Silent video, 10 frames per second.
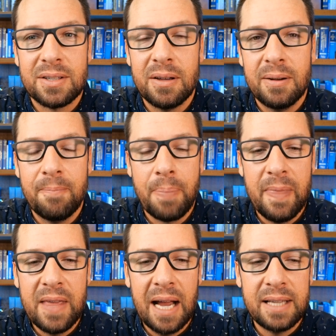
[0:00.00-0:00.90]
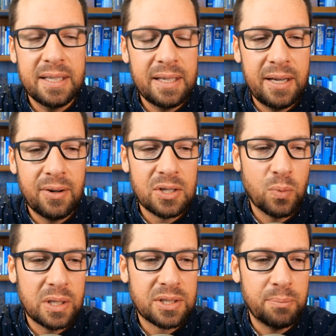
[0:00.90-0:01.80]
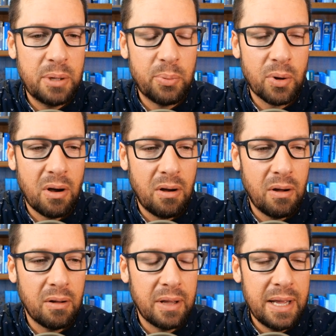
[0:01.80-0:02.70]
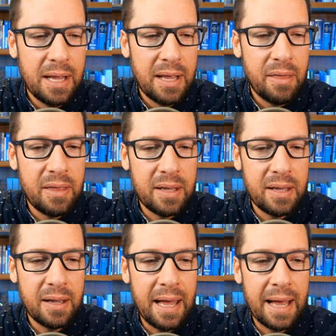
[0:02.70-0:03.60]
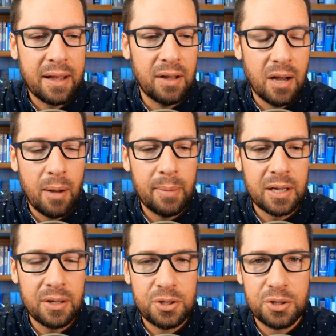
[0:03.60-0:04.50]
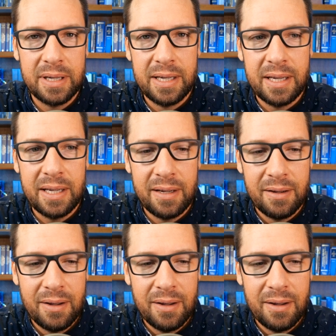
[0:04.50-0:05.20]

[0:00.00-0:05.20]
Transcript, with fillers: The idea here is what some people call the economic trinity,